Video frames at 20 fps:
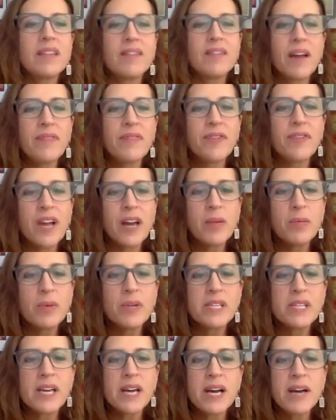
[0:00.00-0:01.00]
think I
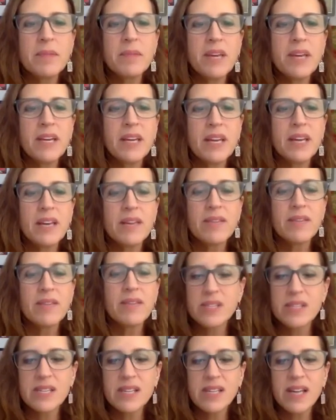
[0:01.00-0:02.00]
forget what time they gave
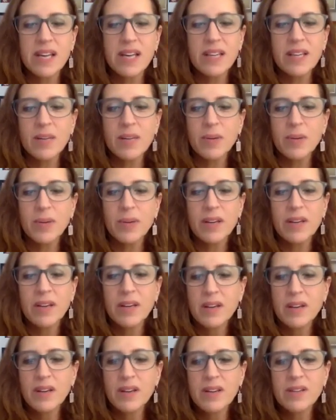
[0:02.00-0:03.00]
us until, I think
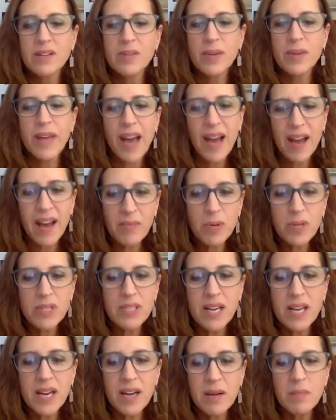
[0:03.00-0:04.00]
do we have
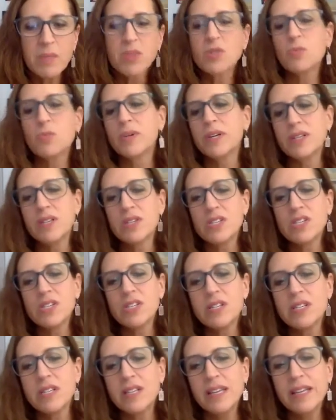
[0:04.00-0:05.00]
more time? Should we
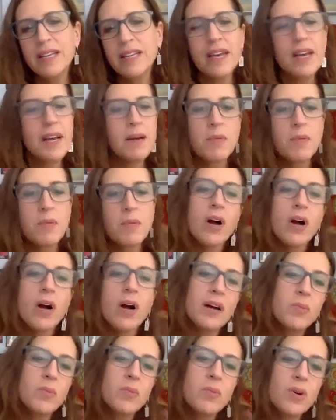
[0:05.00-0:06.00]
yammer
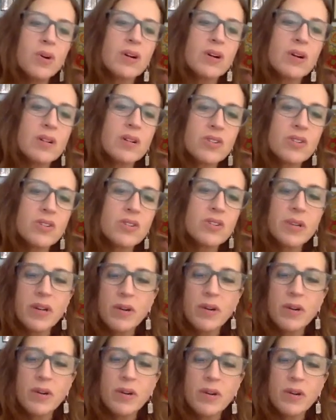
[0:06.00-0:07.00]
on more or should we
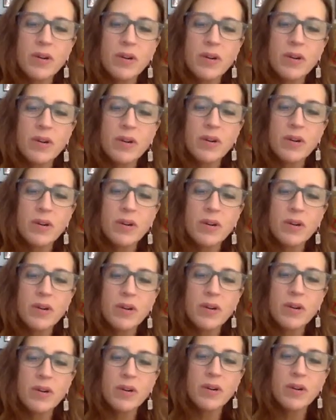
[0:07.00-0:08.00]
go to
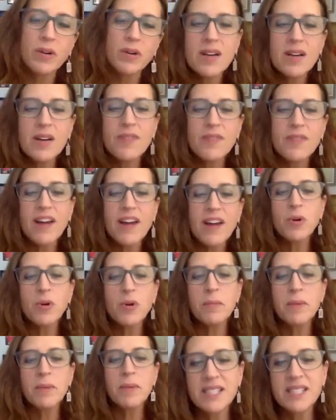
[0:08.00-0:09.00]
questions?
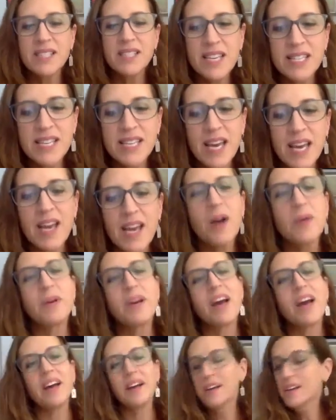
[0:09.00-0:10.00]
5 more minutes, they say.
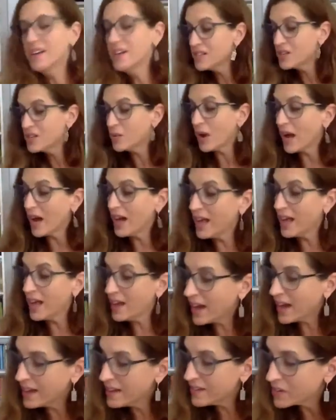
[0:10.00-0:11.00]
Okay, so
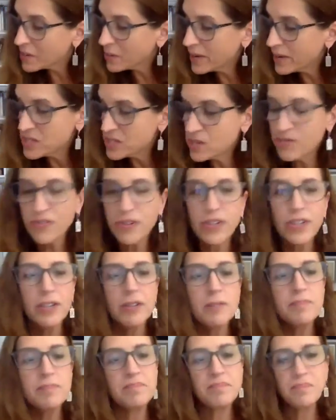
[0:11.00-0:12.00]
I have a question
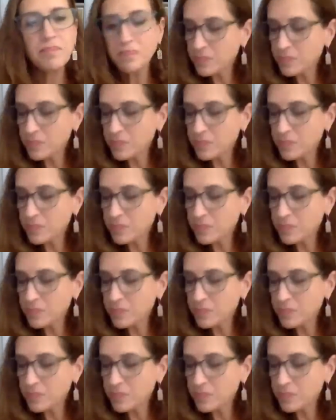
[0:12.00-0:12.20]
for you.